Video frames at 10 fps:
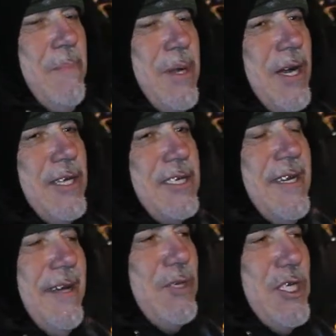because
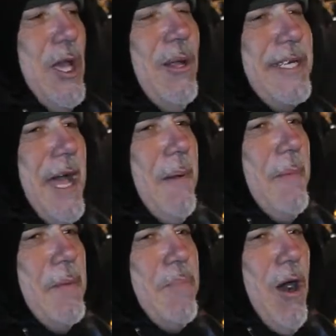it was the only time
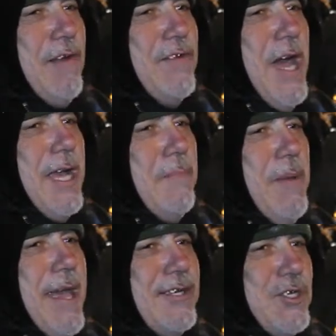I've been part of an
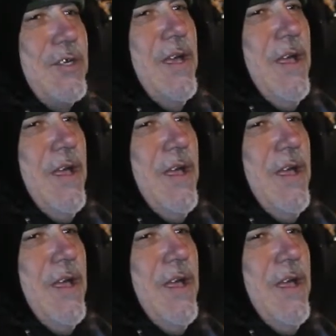occupation